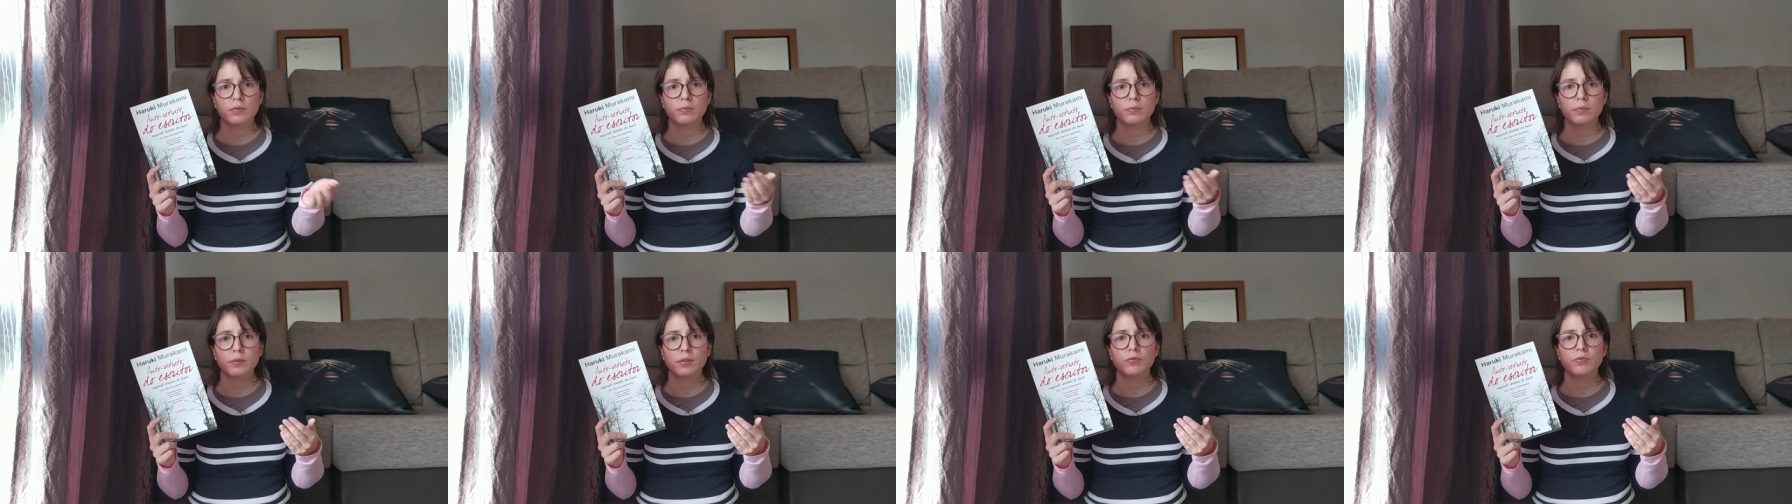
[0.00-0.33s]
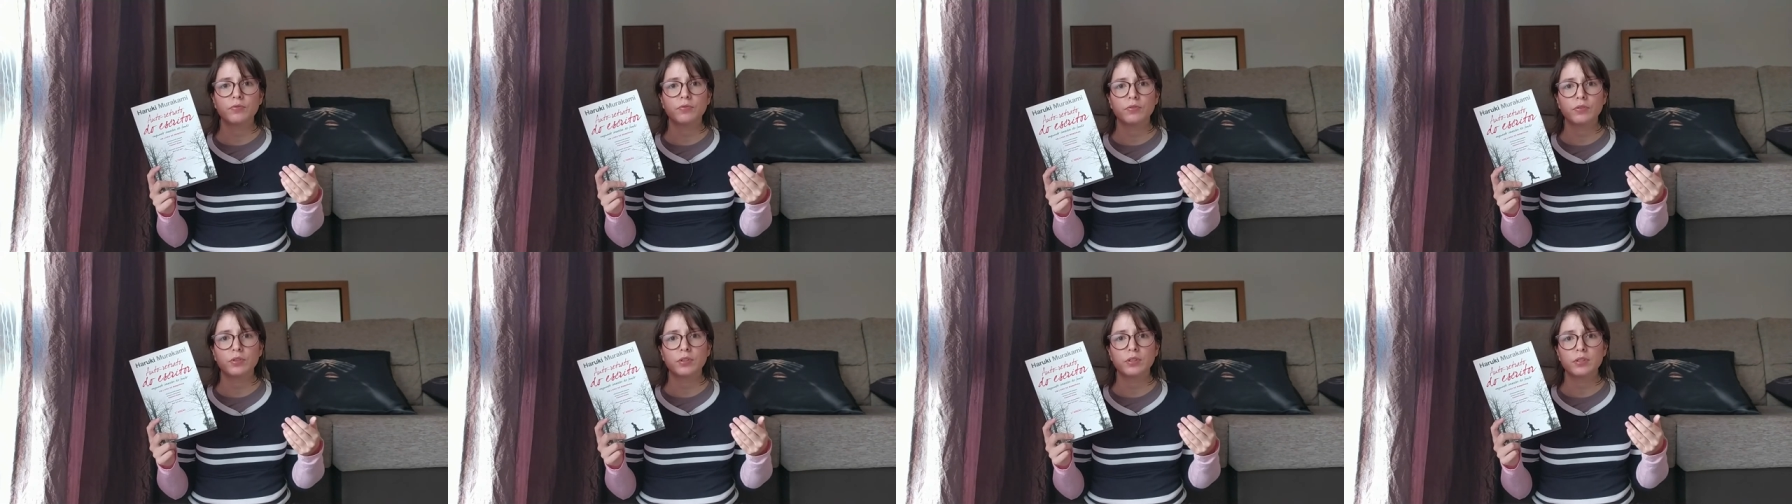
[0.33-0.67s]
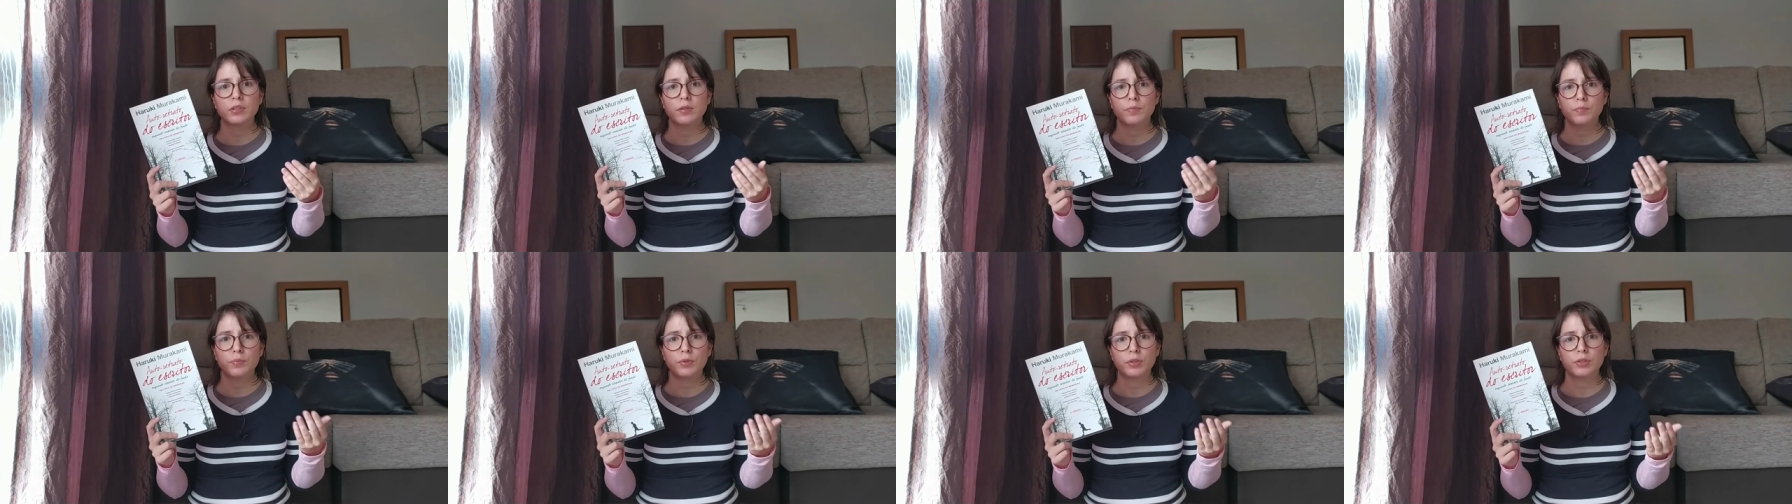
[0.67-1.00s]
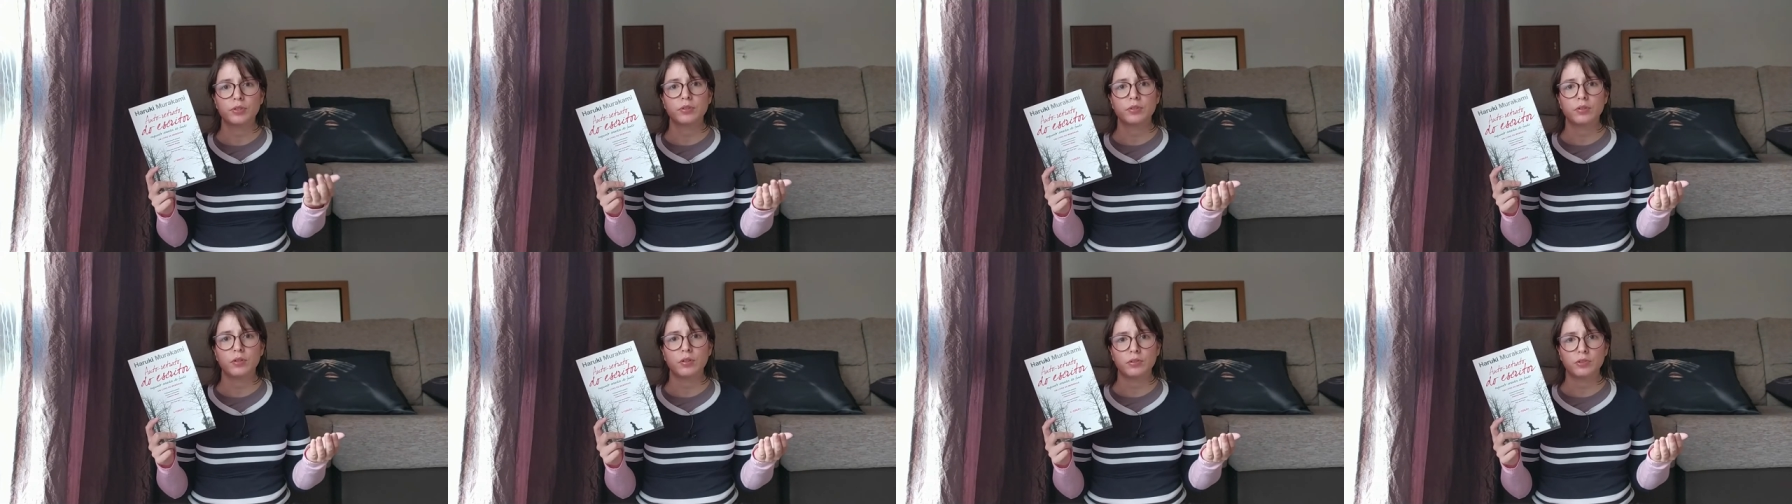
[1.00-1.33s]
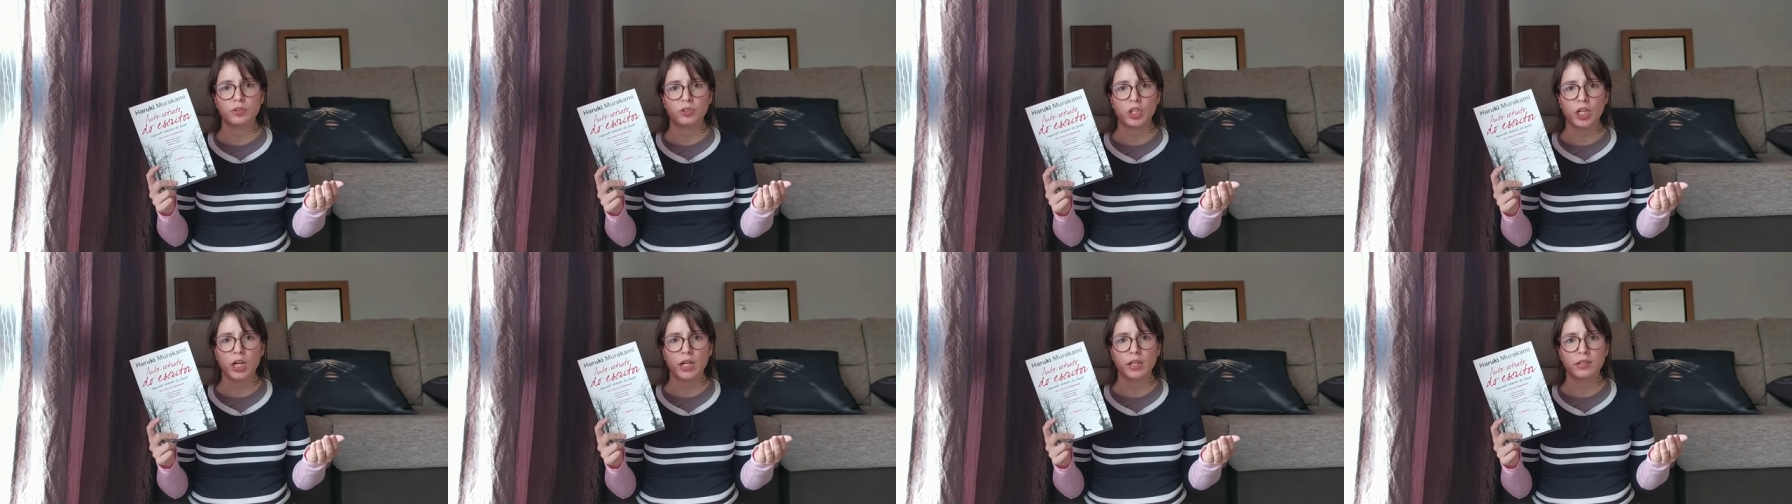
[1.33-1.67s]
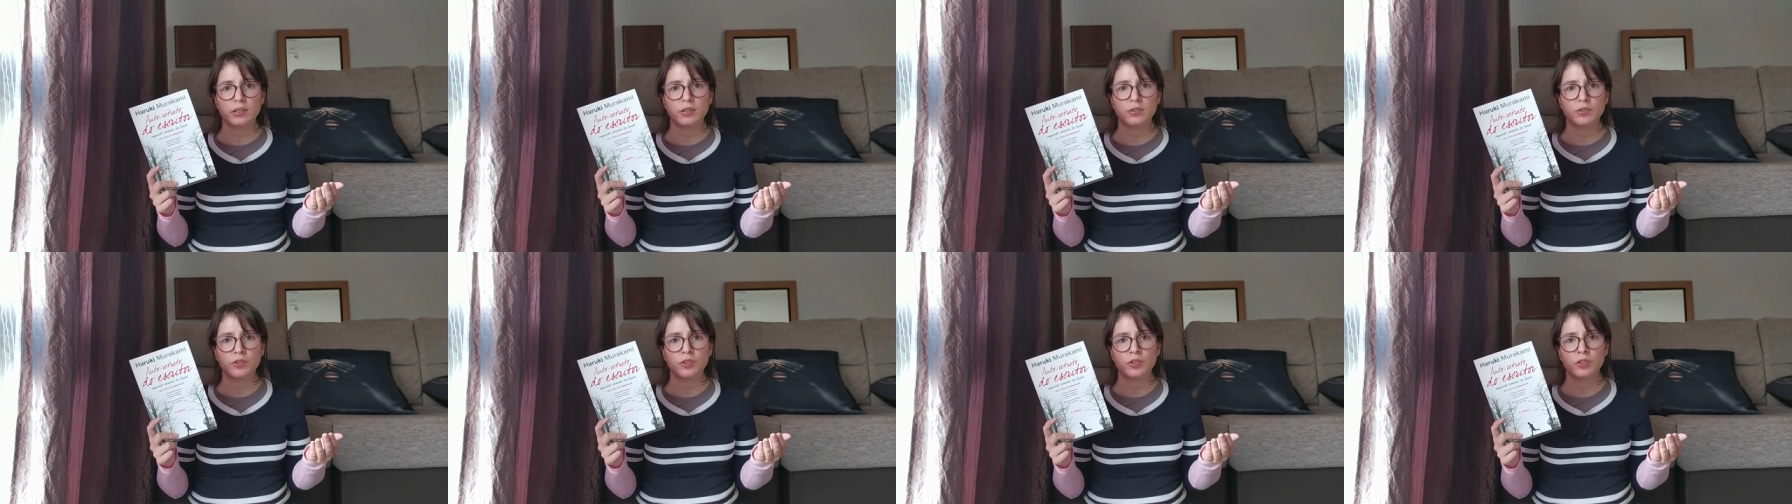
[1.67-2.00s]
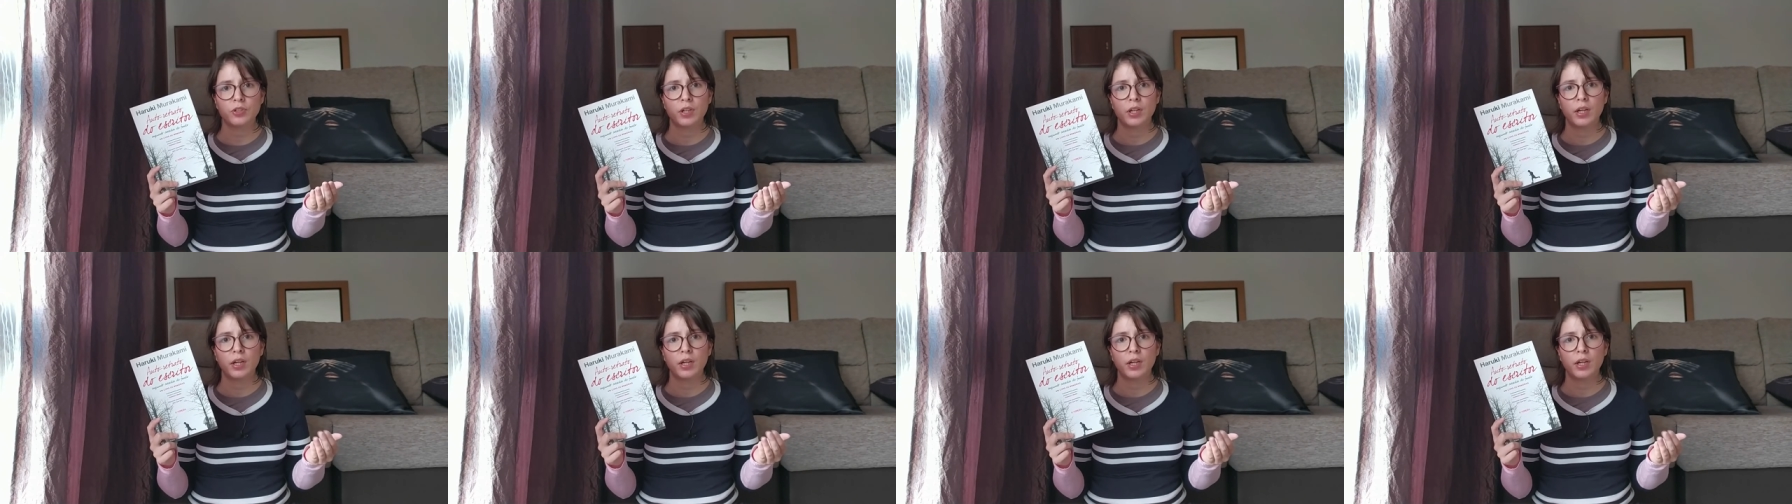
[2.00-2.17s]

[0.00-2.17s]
but for the personal challenge.